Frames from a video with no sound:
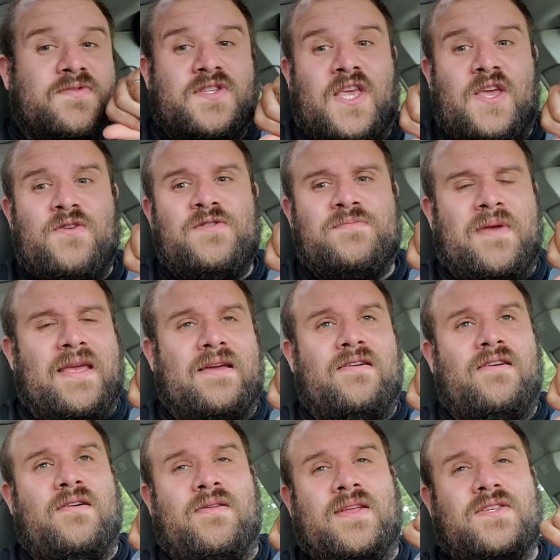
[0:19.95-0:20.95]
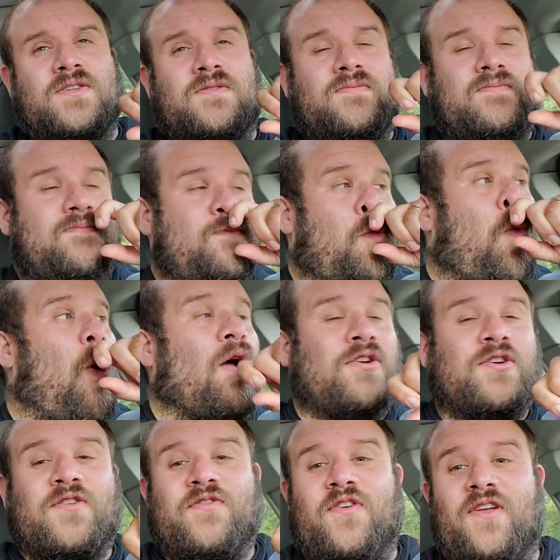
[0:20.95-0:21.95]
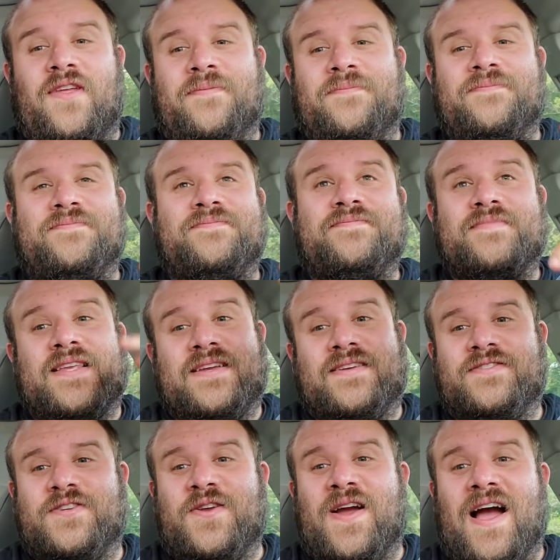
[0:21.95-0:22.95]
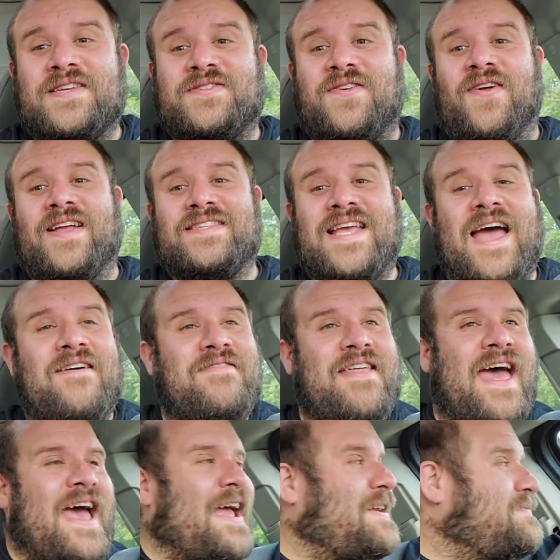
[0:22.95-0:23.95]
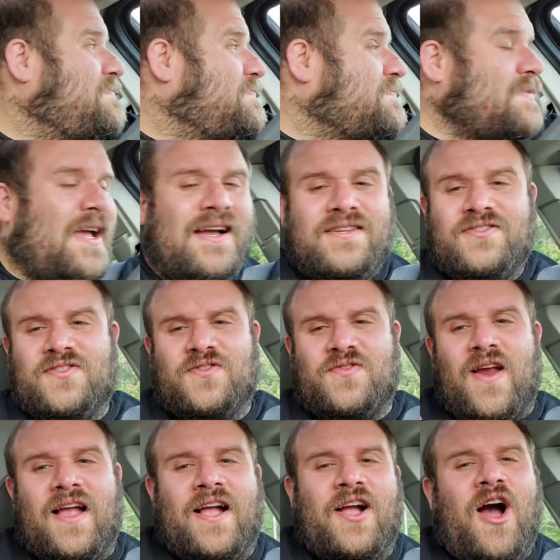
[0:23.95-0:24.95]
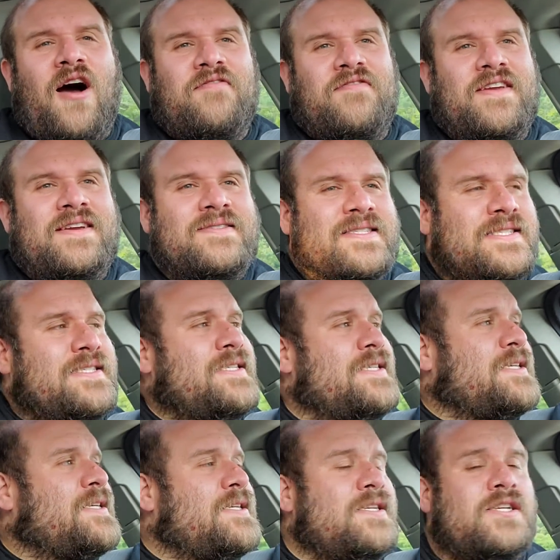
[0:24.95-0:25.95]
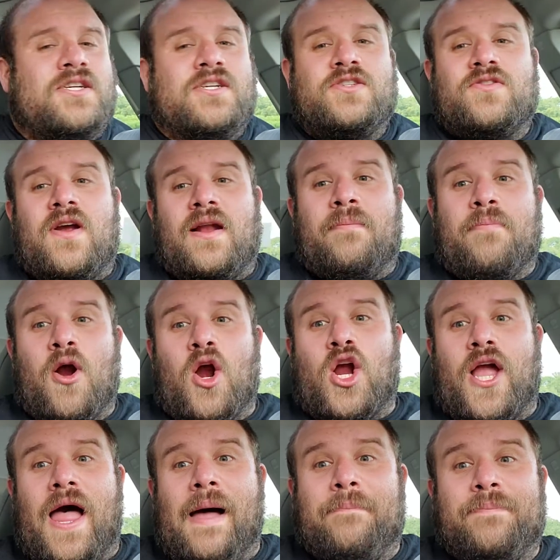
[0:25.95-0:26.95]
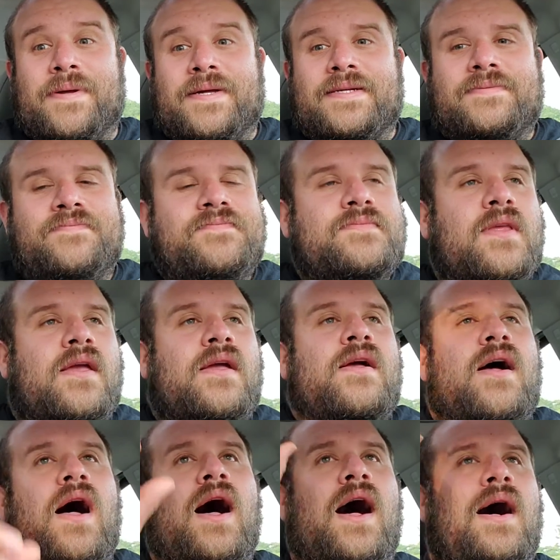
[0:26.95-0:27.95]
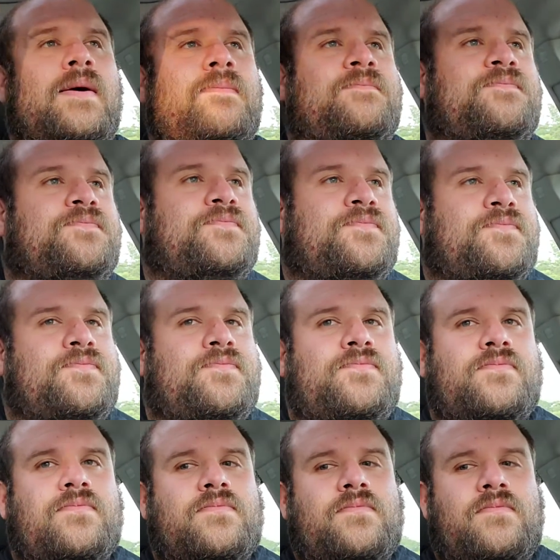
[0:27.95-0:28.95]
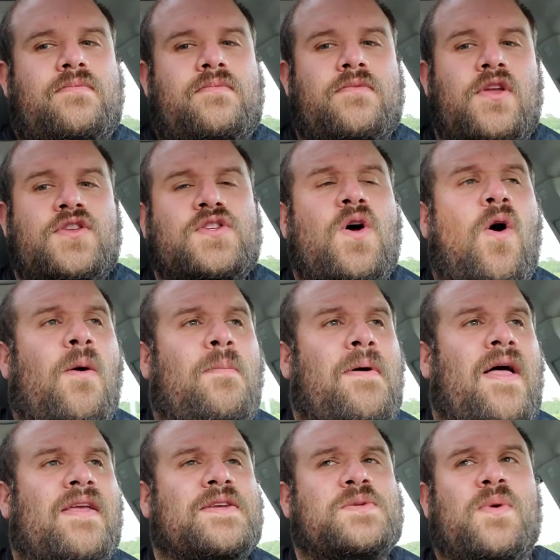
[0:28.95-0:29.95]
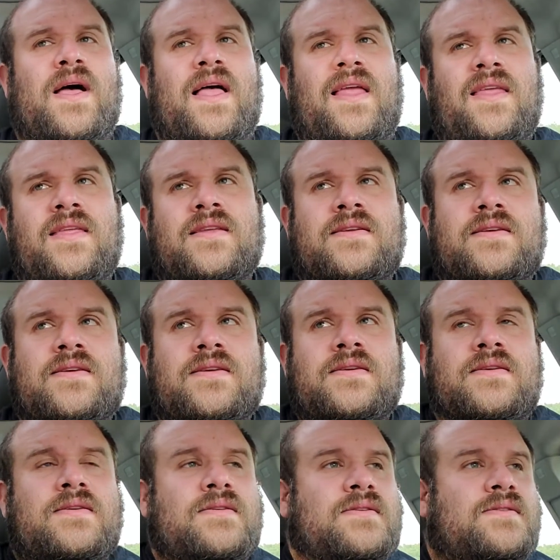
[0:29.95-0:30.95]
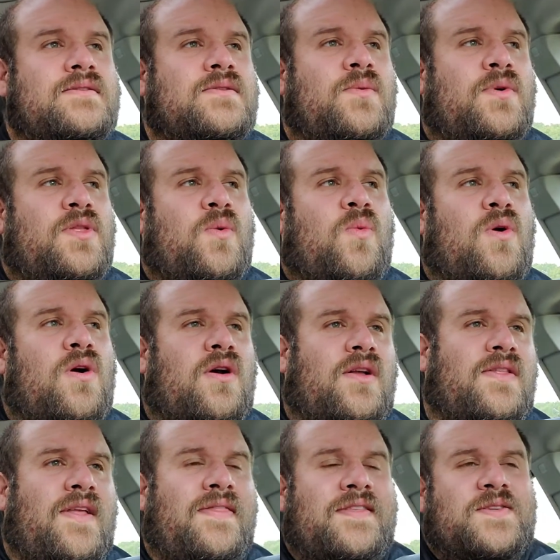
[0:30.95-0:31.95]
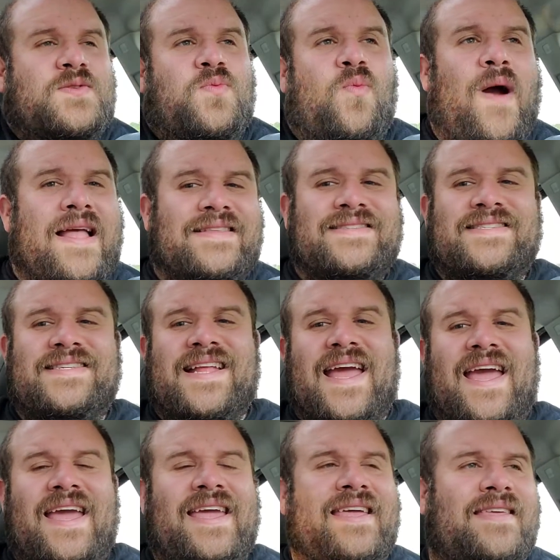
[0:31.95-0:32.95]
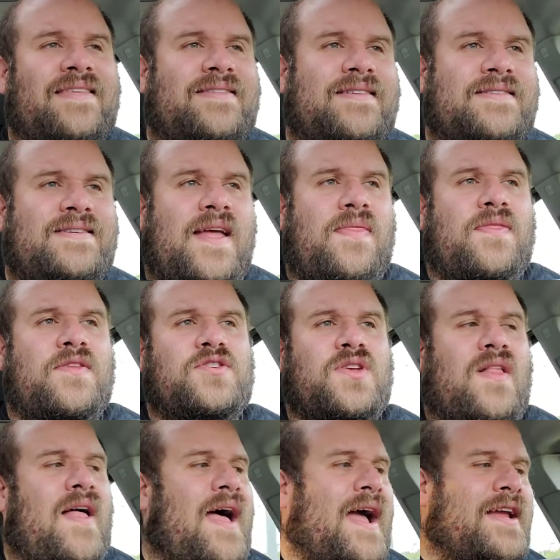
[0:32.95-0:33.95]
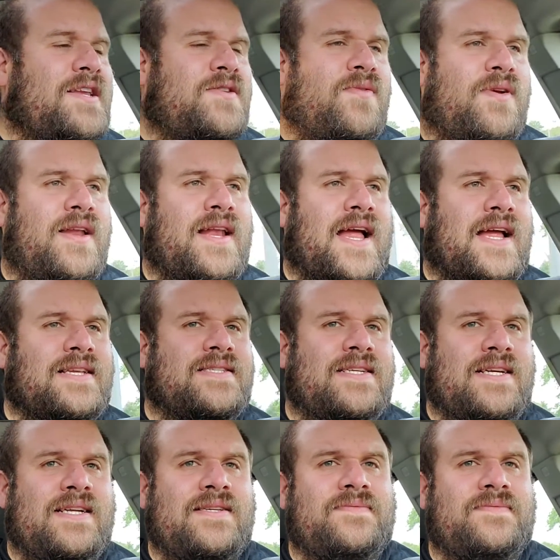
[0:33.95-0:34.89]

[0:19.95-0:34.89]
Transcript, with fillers: Excuse me, oh that's wonderful. So you guys all get to have that. Just drinking coffee, I'm trying to perk up. Um, so hope all is well world on this Wednesday, 10th of July, 2019.